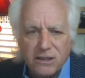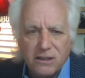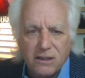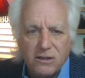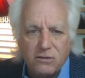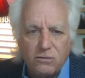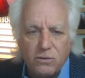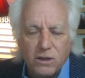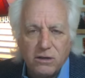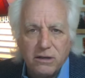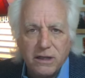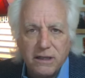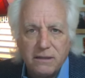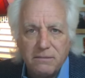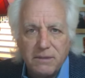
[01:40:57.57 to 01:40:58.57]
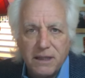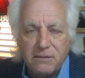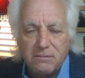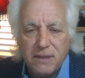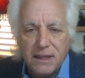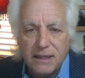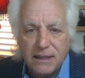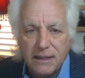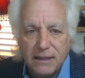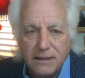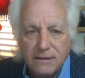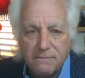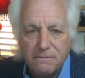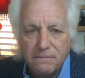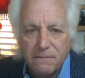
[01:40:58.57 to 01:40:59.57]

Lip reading: little worried about my,